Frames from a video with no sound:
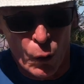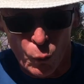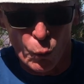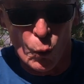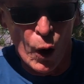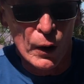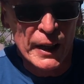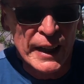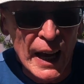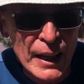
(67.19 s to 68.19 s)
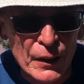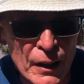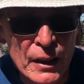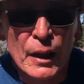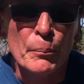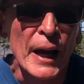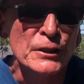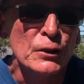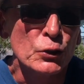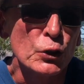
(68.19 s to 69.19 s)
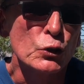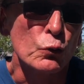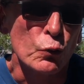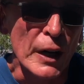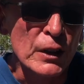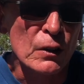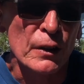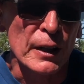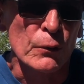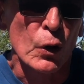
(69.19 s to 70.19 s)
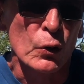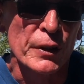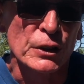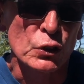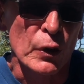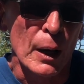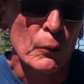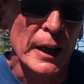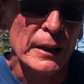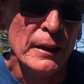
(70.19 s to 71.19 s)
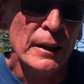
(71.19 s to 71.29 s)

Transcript: Wrong again. Passengers regularly rode this tramway,